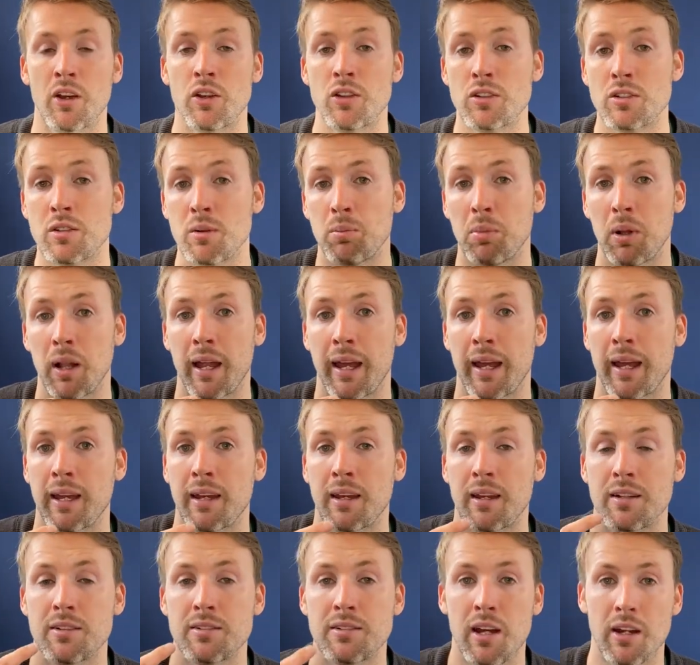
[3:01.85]
I used to
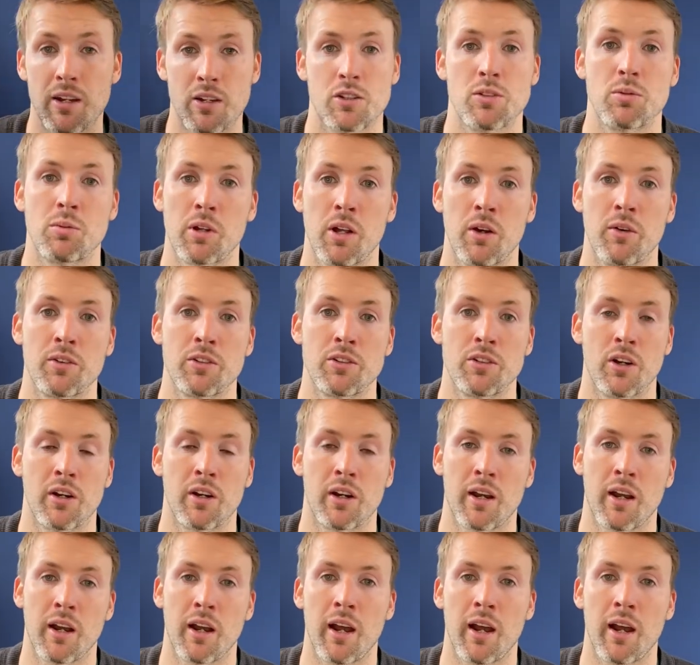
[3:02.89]
play tennis when I was younger